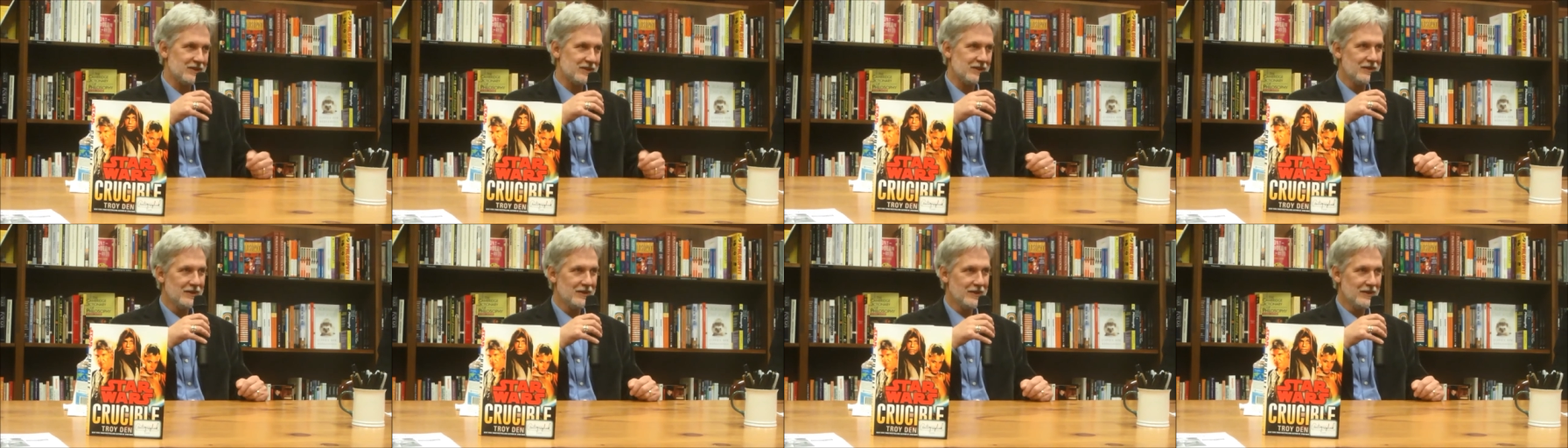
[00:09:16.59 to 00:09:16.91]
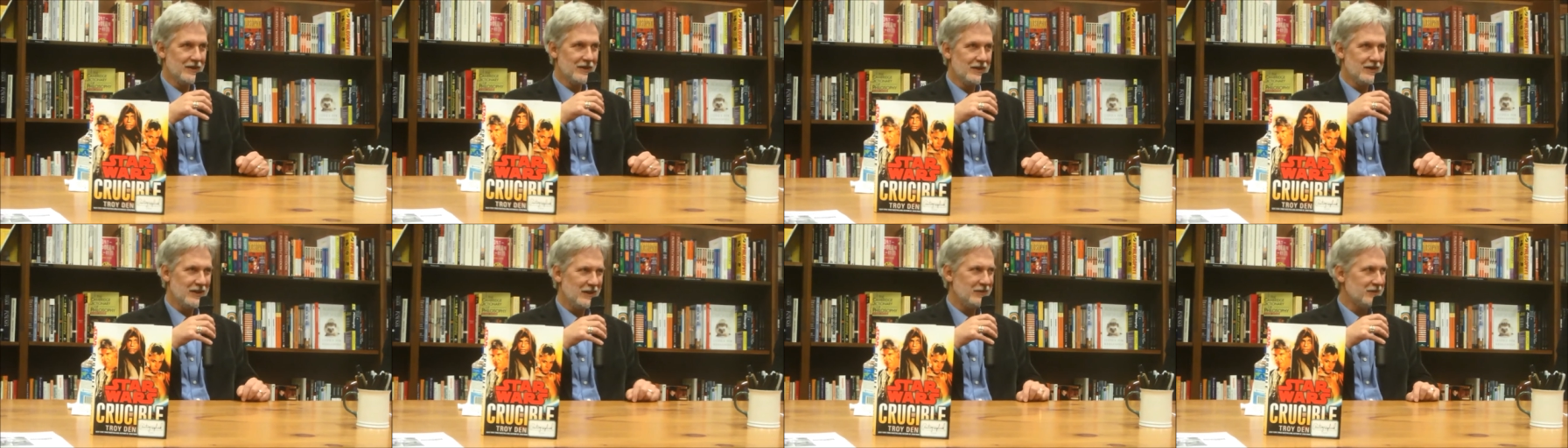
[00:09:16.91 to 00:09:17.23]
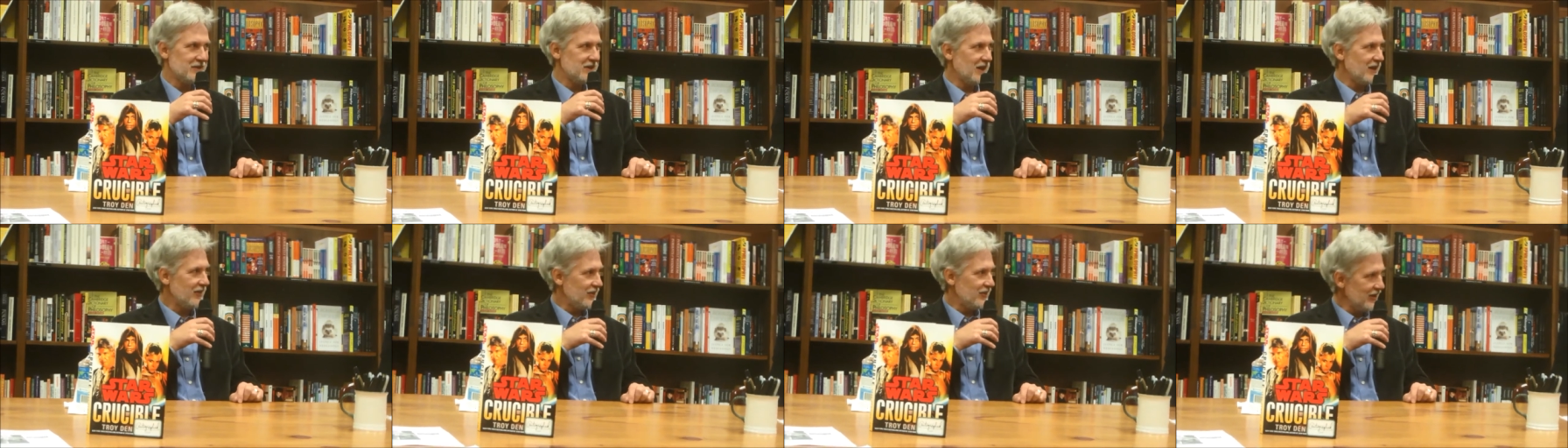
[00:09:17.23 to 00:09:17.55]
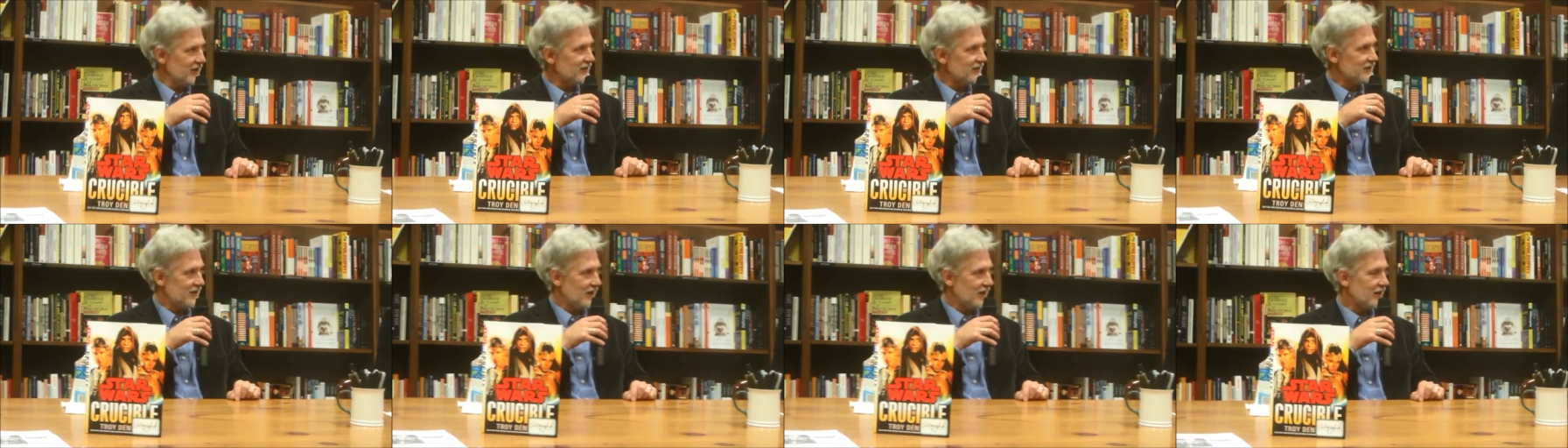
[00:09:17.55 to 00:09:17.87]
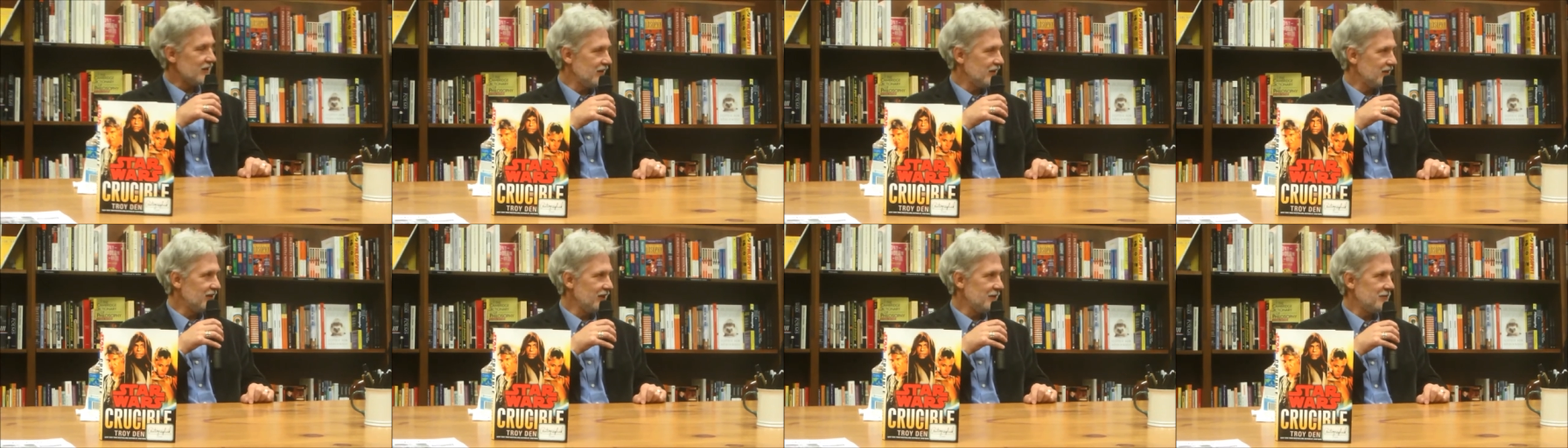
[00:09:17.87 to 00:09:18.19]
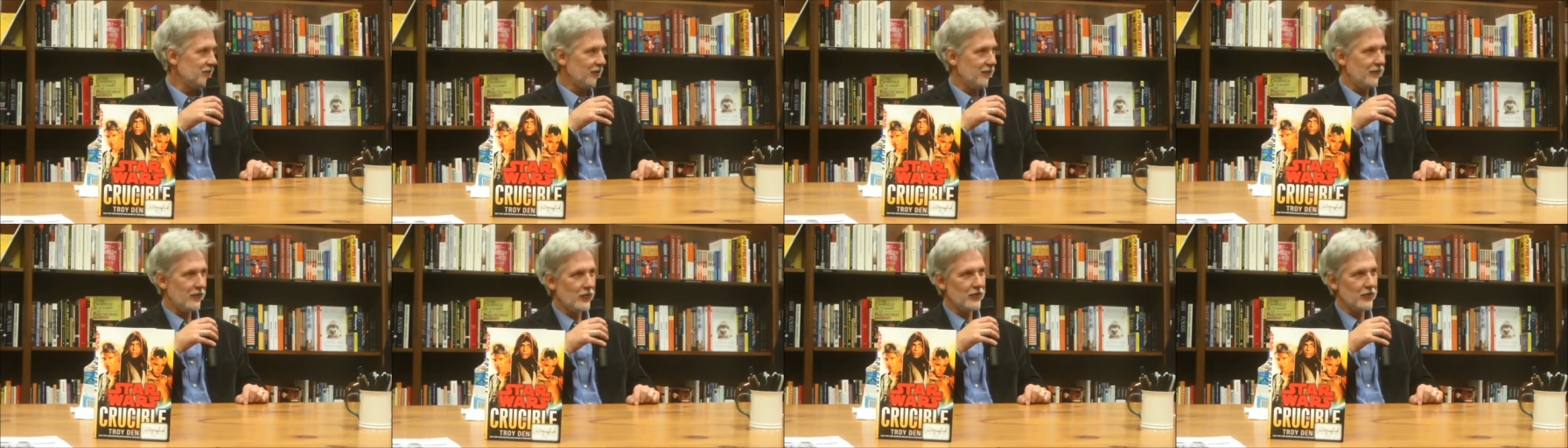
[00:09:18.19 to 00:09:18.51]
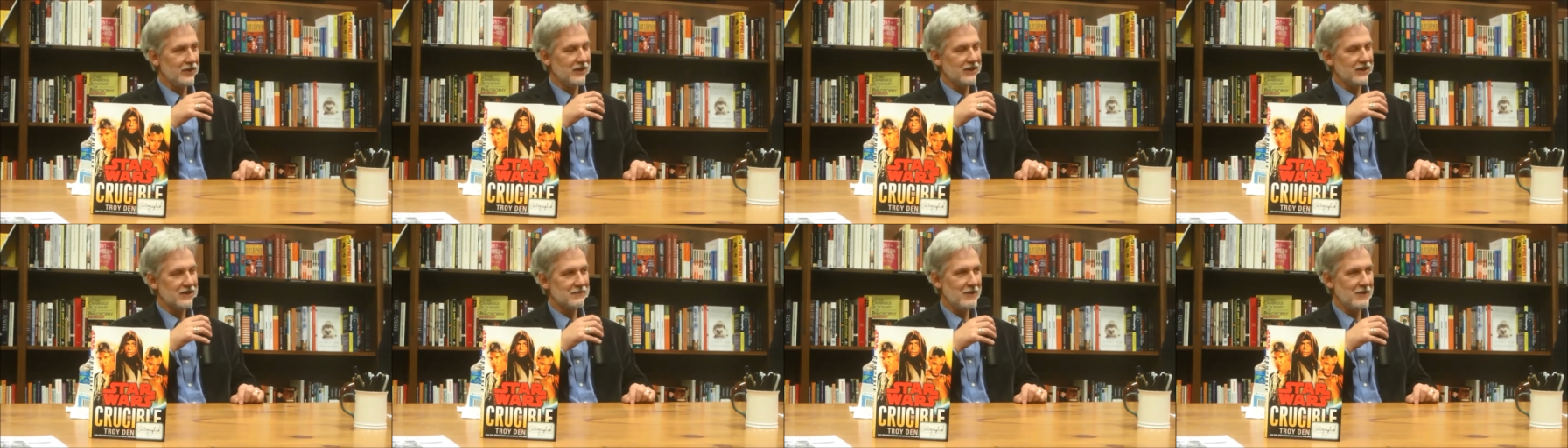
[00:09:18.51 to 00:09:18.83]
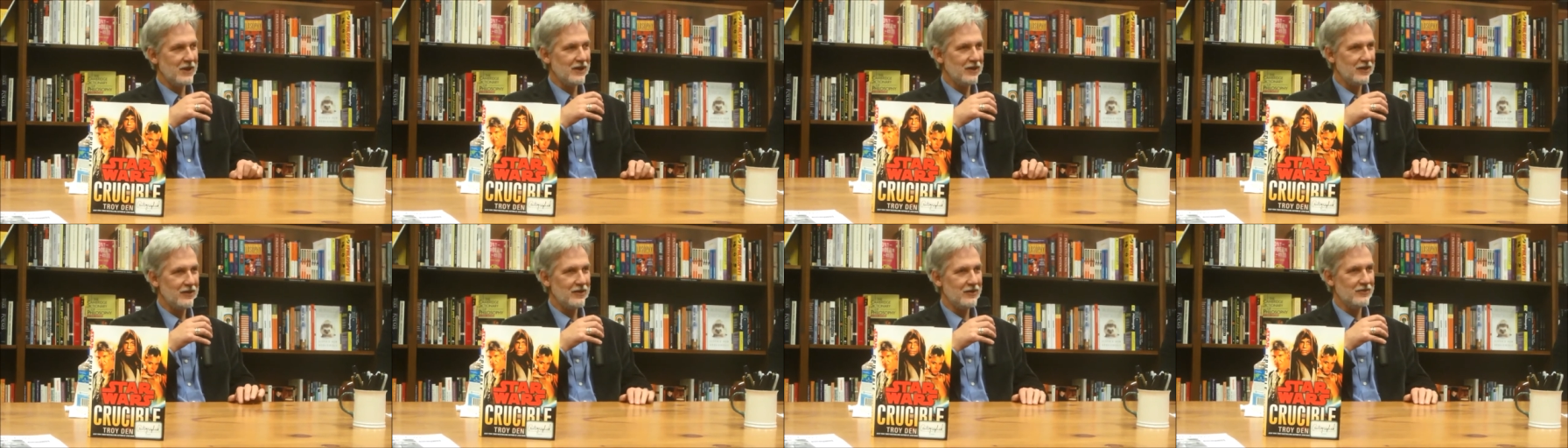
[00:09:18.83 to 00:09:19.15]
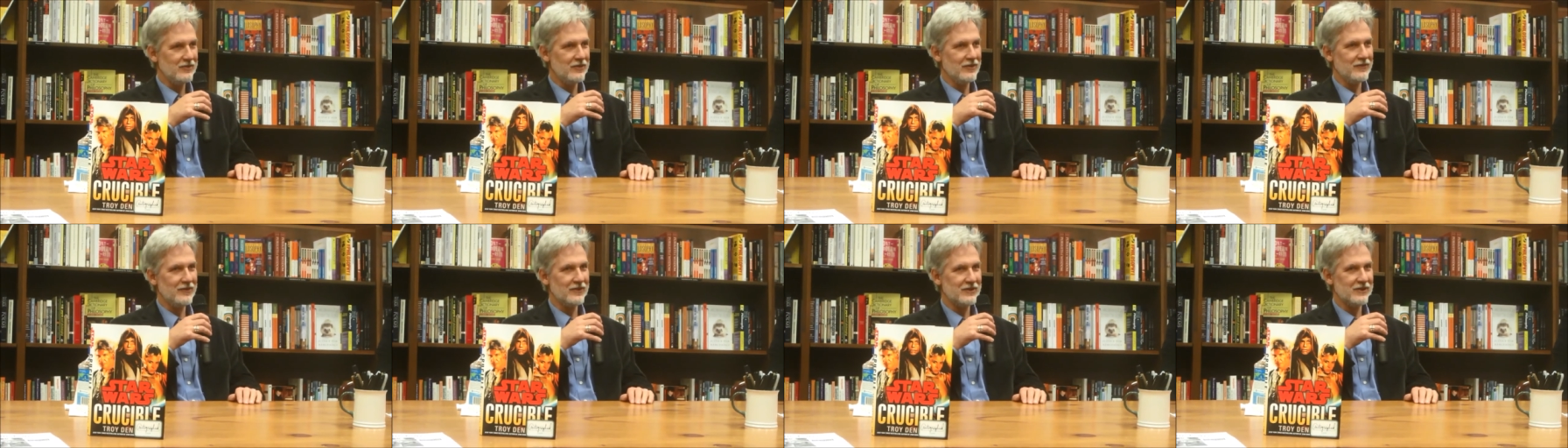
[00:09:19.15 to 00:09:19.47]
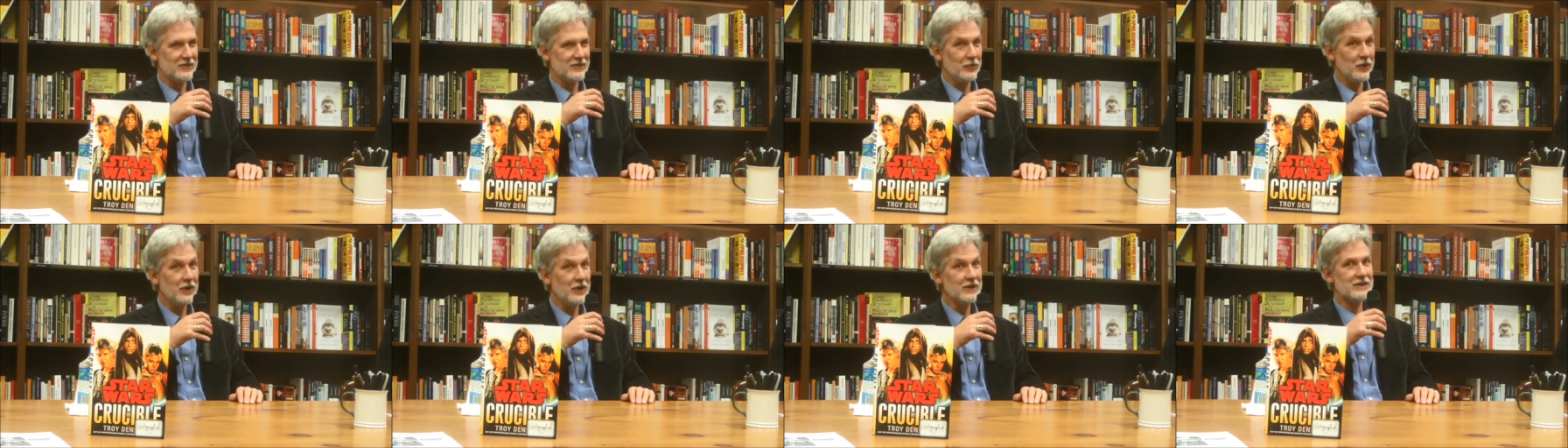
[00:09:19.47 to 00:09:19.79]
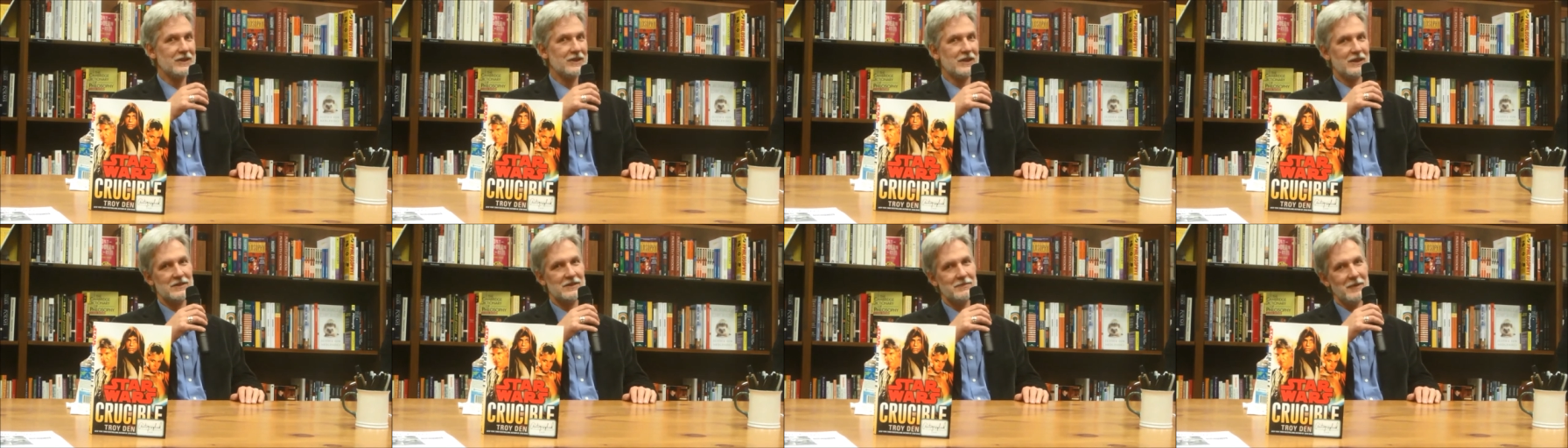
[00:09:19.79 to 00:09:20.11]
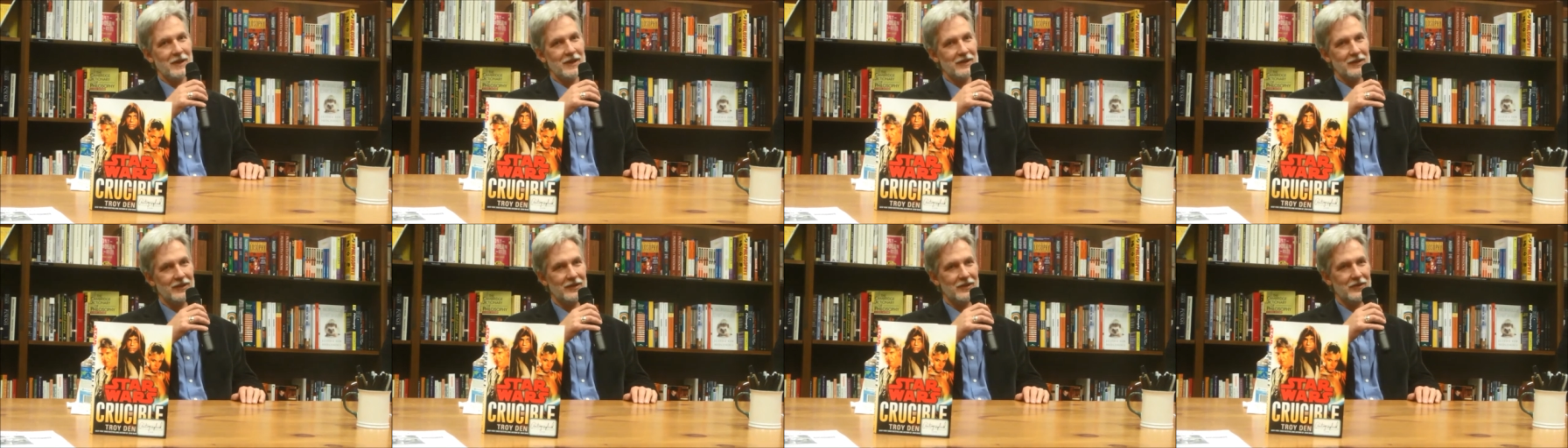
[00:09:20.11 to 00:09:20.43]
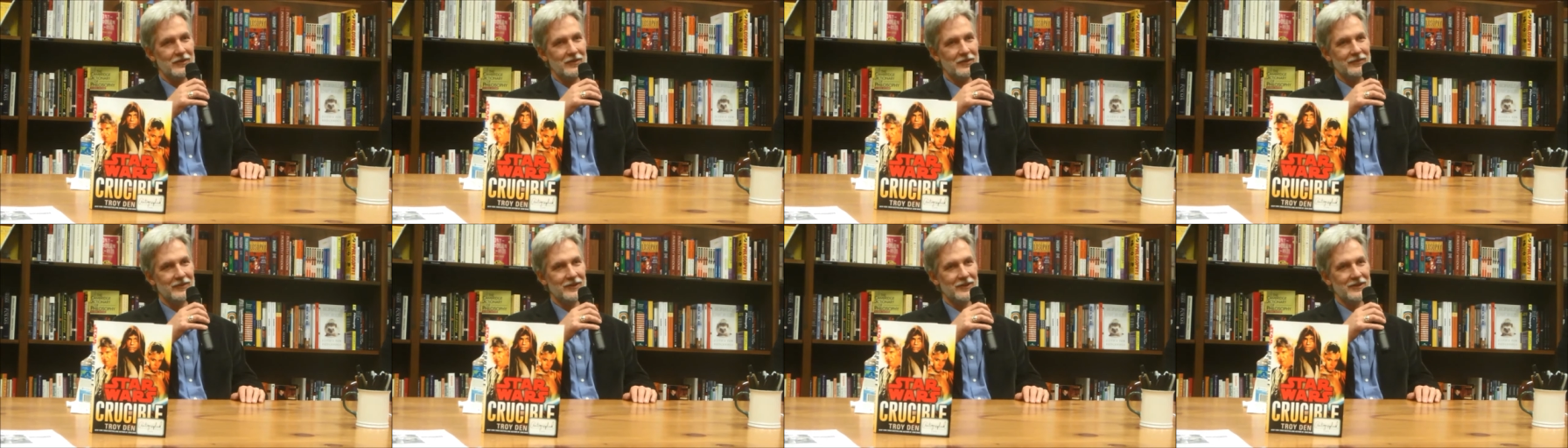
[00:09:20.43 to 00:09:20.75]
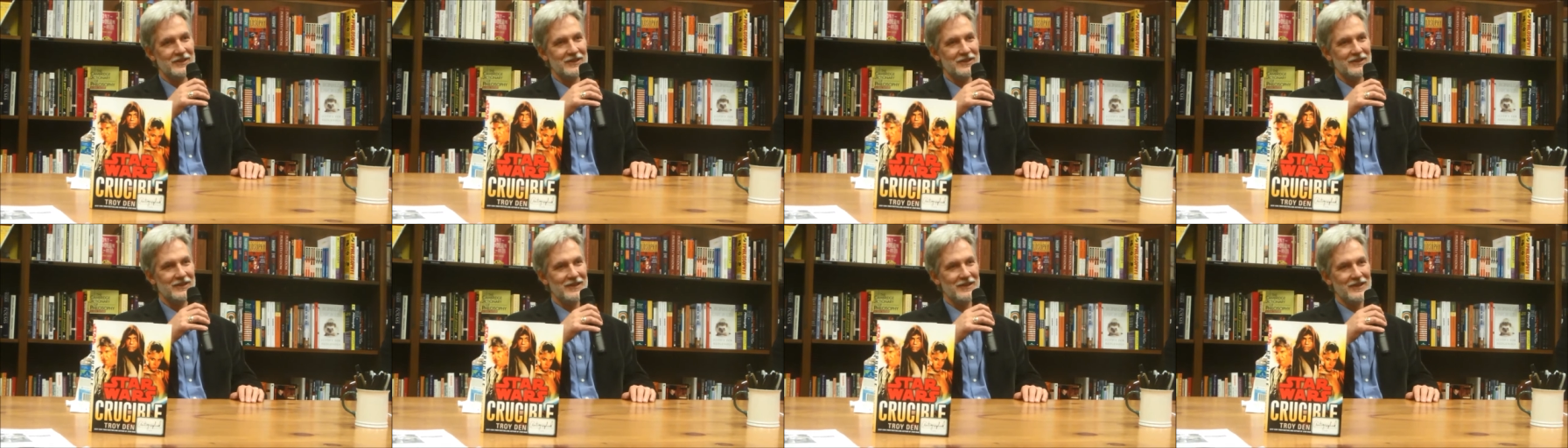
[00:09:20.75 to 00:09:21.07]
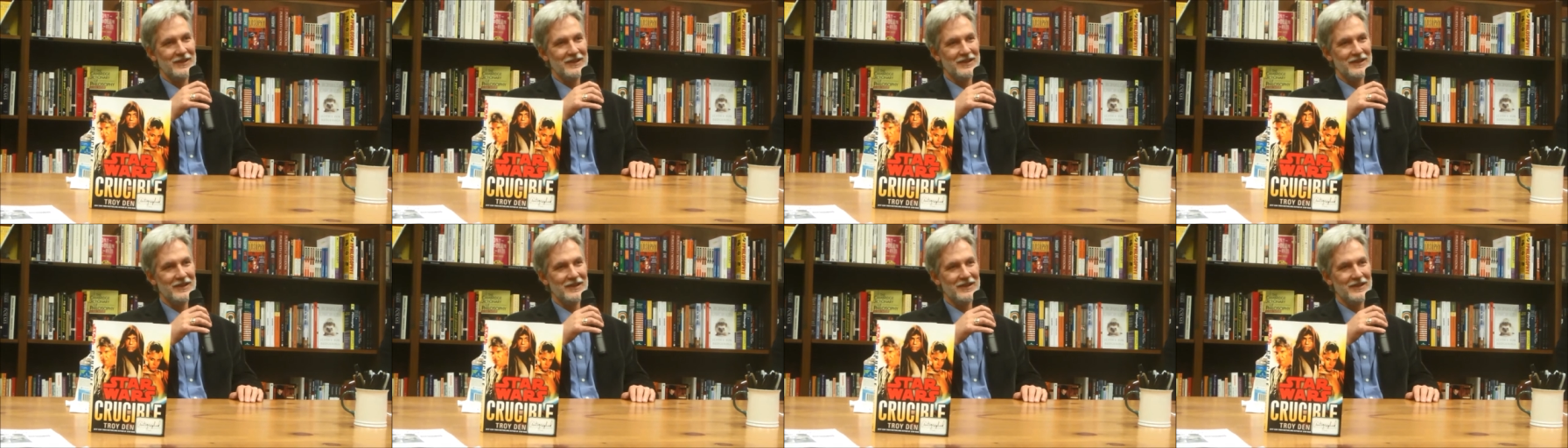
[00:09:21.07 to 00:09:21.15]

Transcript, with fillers: It was, I think, technically before the expanded universe was the expanded universe.